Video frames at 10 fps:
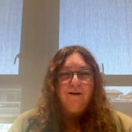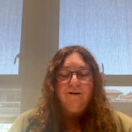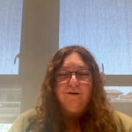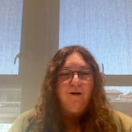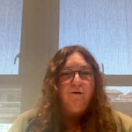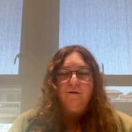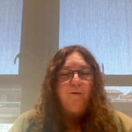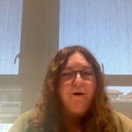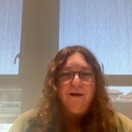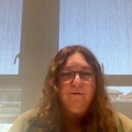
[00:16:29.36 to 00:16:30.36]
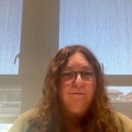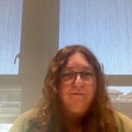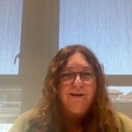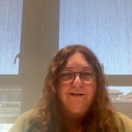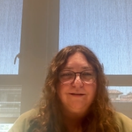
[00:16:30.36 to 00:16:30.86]
No, nobody
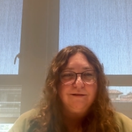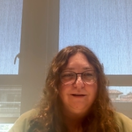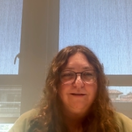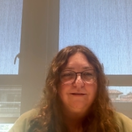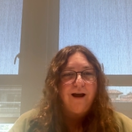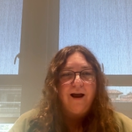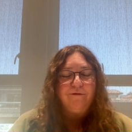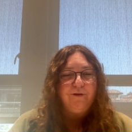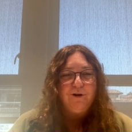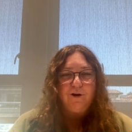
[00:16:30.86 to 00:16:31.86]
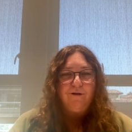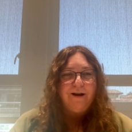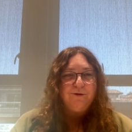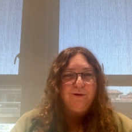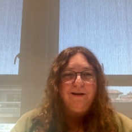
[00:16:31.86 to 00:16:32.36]
is dying for you to
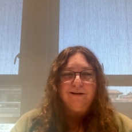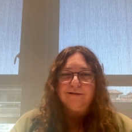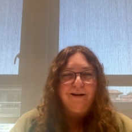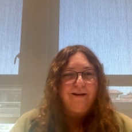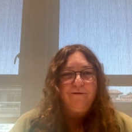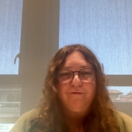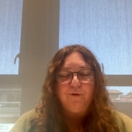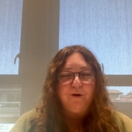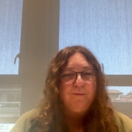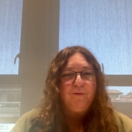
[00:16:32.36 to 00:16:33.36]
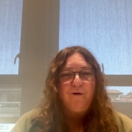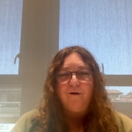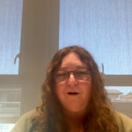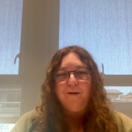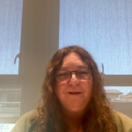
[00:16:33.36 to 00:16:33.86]
graduate. It's not like a 4-year
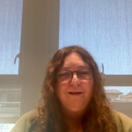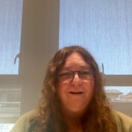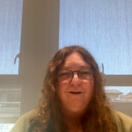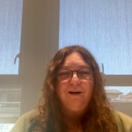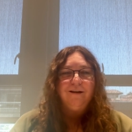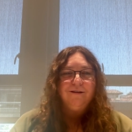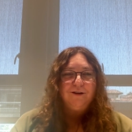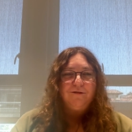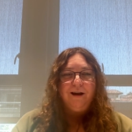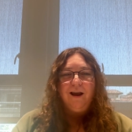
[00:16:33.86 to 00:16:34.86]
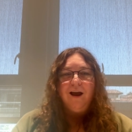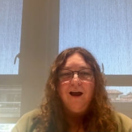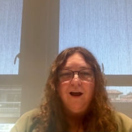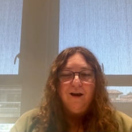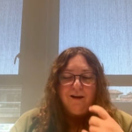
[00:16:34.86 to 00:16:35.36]
program and then you get a degree.
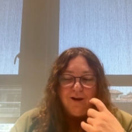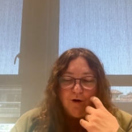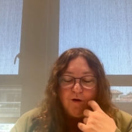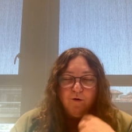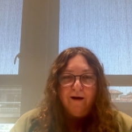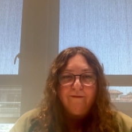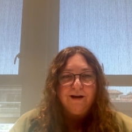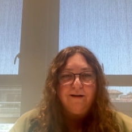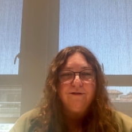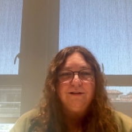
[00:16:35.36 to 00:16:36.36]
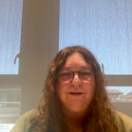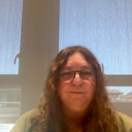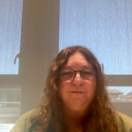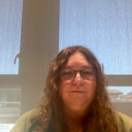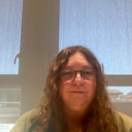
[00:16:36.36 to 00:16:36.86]
You have to have deep
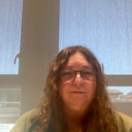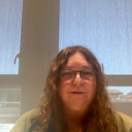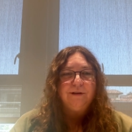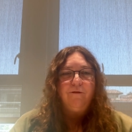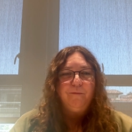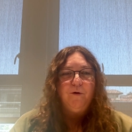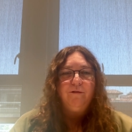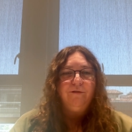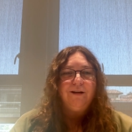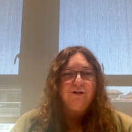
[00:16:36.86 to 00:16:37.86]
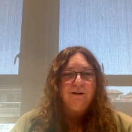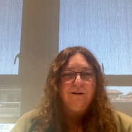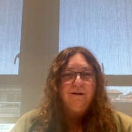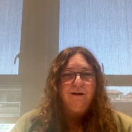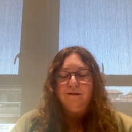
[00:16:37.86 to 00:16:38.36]

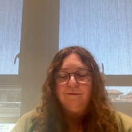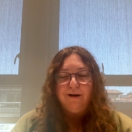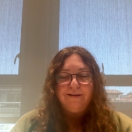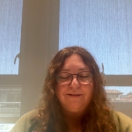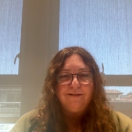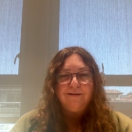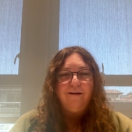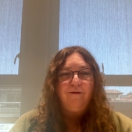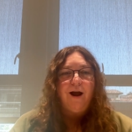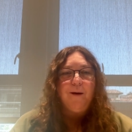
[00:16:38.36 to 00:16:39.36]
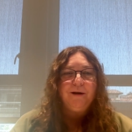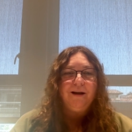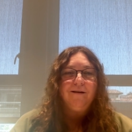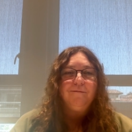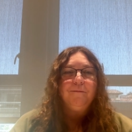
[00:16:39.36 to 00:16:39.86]
self-motivation. Otherwise, it's never happening.